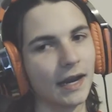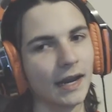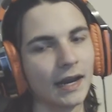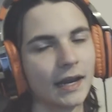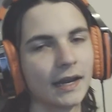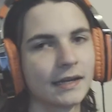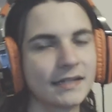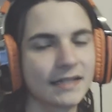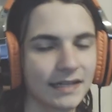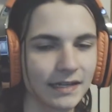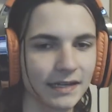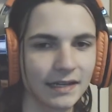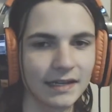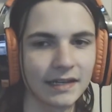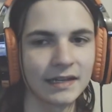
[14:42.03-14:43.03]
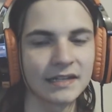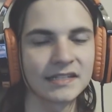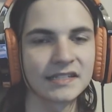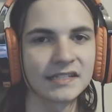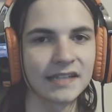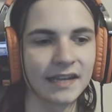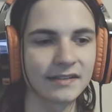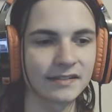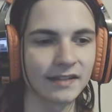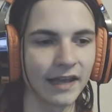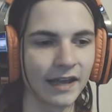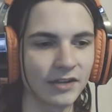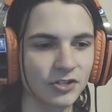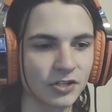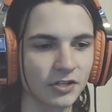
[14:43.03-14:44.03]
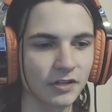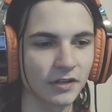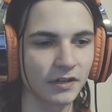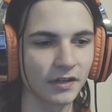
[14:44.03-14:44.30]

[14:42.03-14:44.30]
And it is Sandslash.